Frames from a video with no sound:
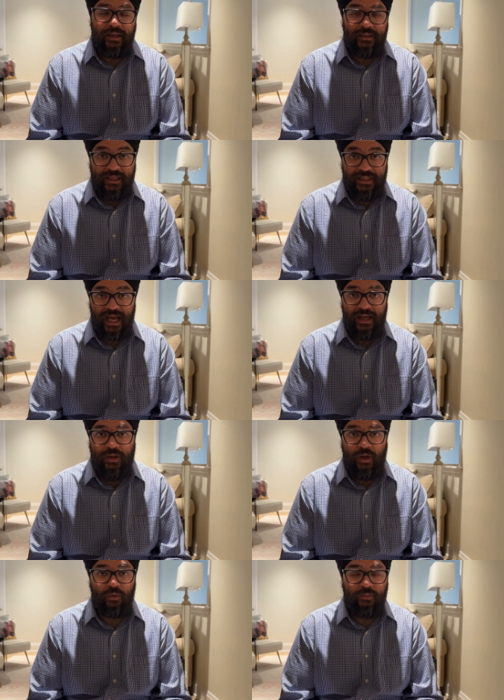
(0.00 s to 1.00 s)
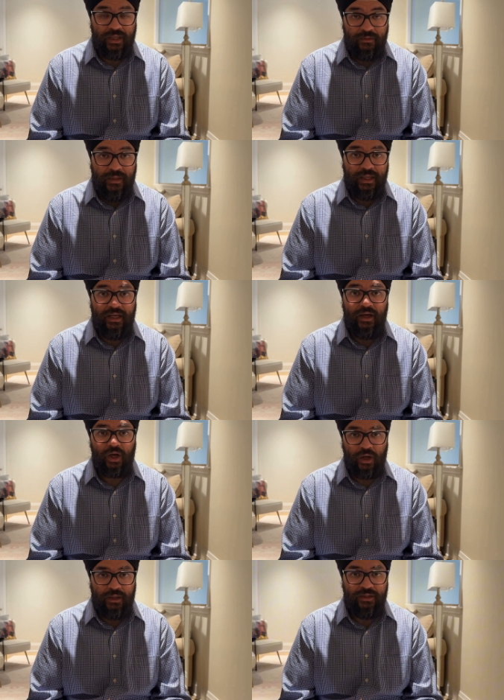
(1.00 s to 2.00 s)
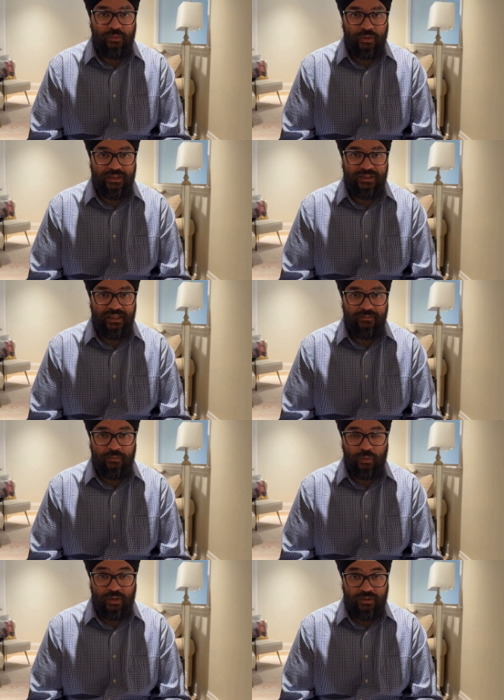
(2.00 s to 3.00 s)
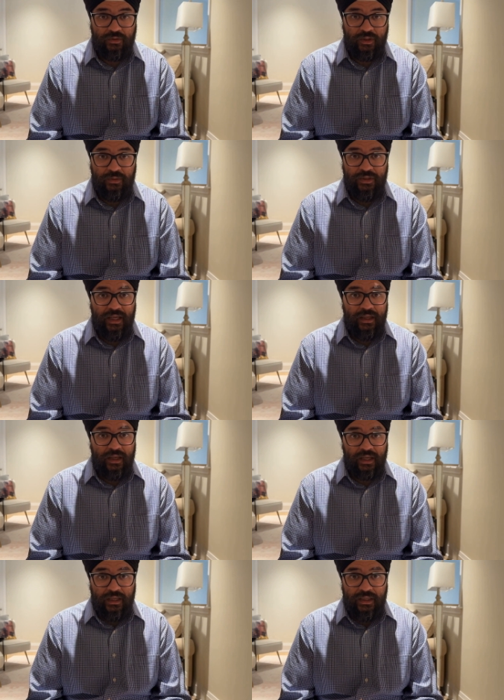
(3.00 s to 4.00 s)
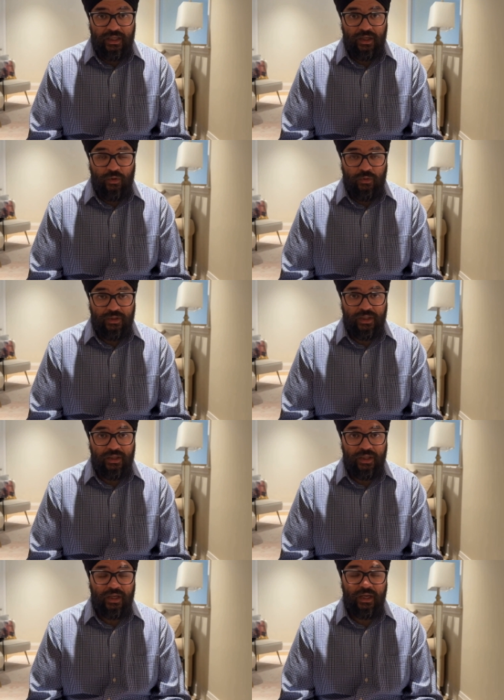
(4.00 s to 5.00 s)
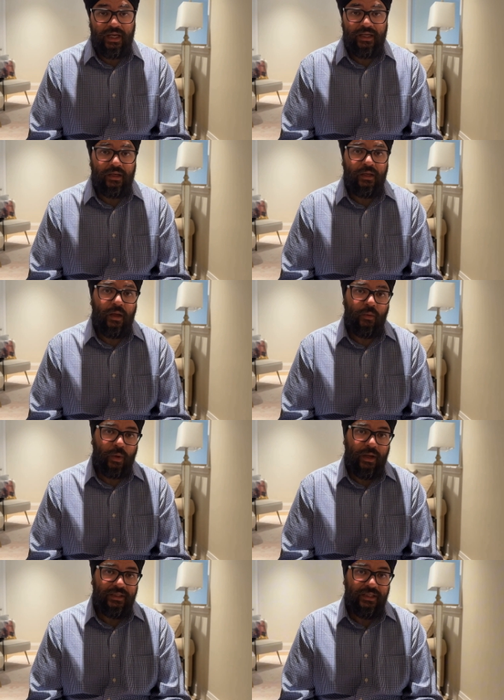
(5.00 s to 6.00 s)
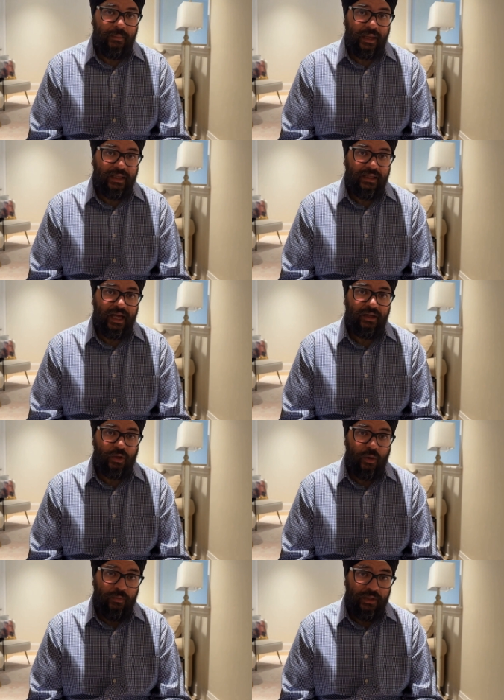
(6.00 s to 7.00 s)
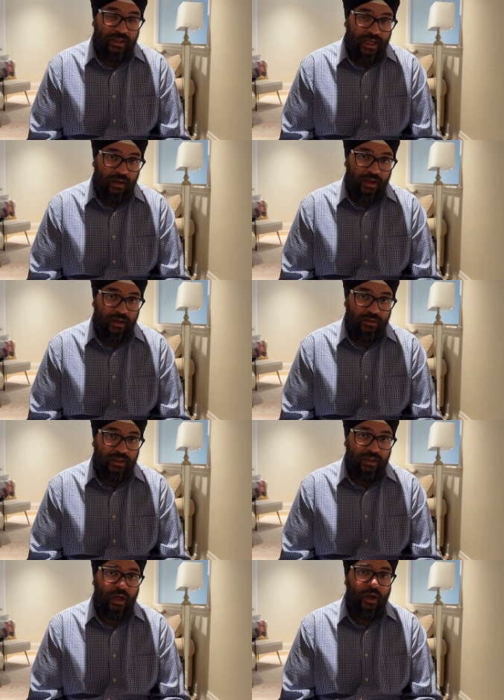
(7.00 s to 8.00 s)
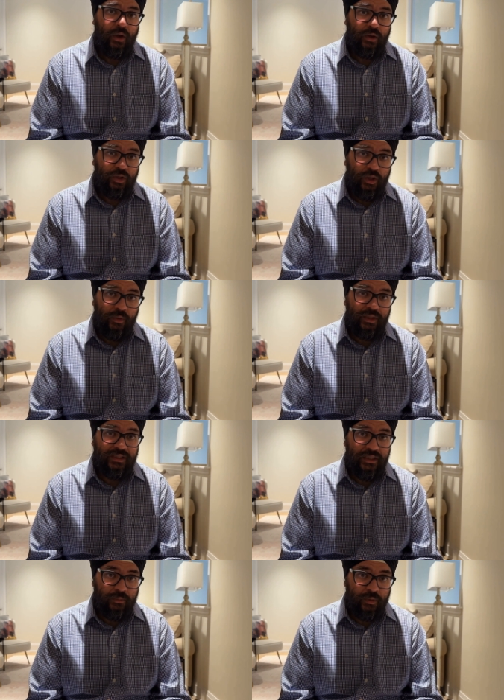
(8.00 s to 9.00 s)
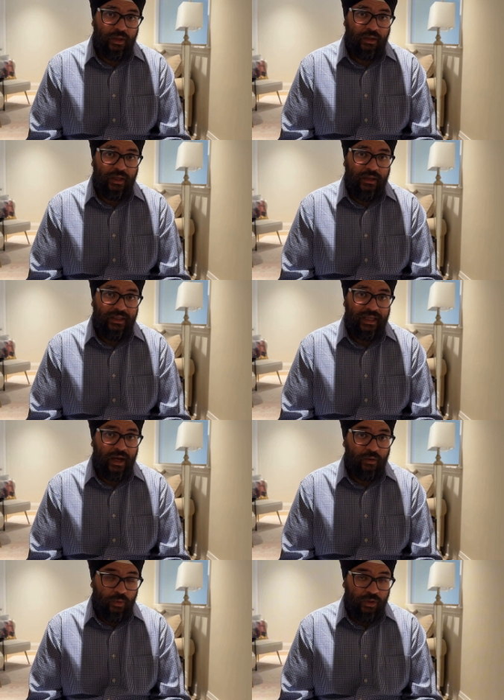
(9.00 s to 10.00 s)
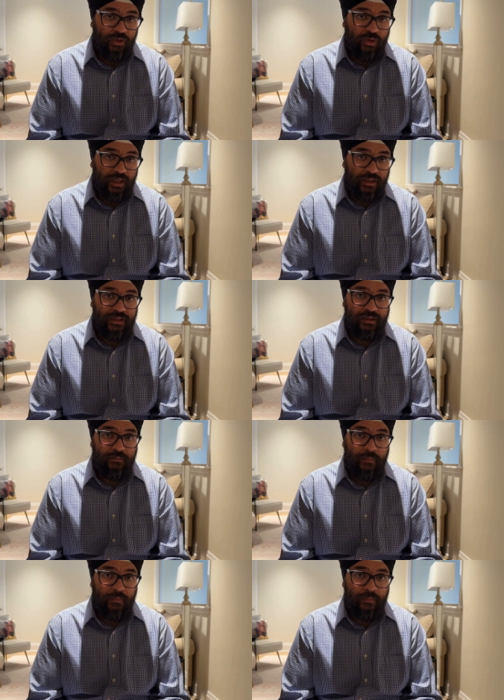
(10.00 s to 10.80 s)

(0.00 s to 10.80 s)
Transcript: Detached homes have been hit hardest with a 7.3% year-over-year decline, while semi-detached homes and townhouses are showing similar downward trends.